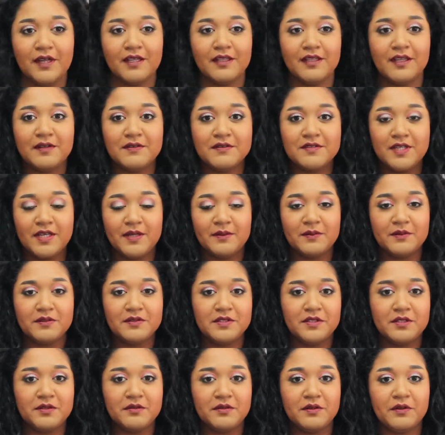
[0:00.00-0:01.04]
that I was able
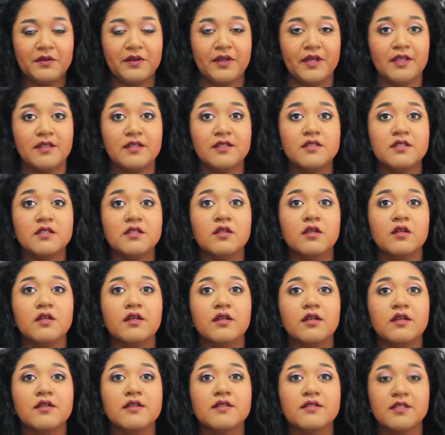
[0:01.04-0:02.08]
to create this
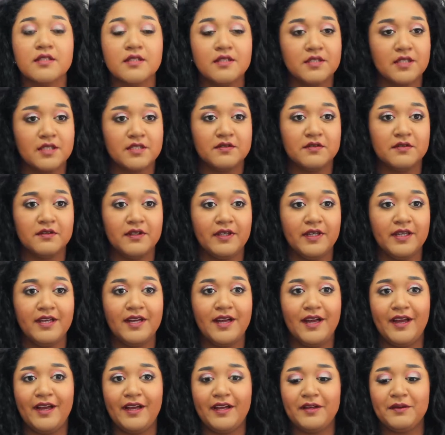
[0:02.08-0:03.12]
look successfully.
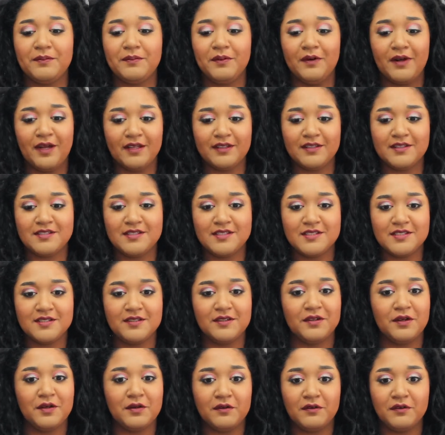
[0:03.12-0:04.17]
I practiced this
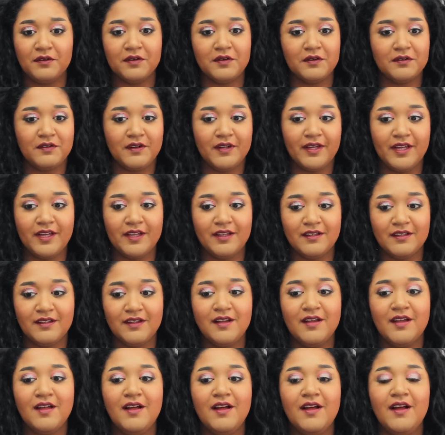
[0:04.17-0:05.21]
look over and over again,
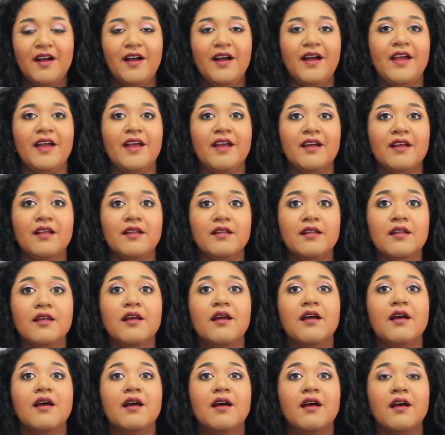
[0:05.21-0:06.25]
and
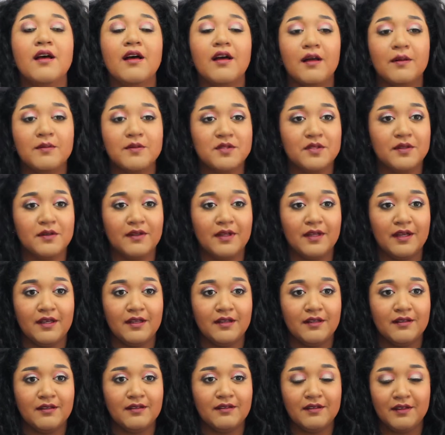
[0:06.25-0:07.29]
I'm so
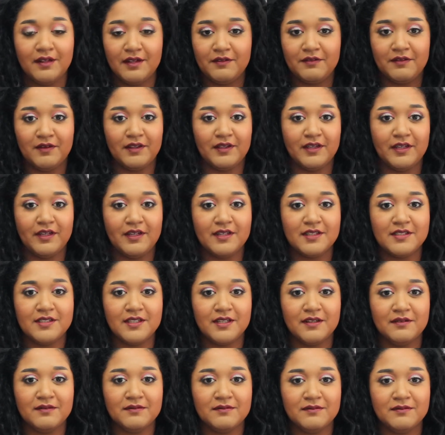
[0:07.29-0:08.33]
glad that I finally got it
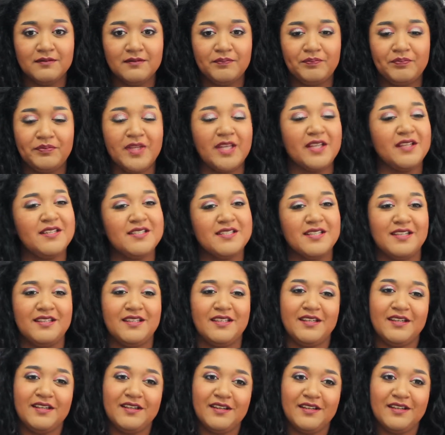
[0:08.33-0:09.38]
down. At least I
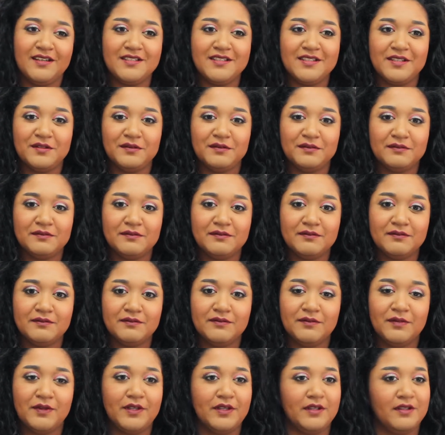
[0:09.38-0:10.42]
think I got it down.
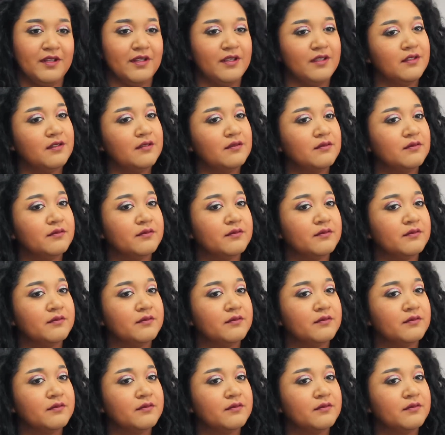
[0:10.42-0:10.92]
What do you think?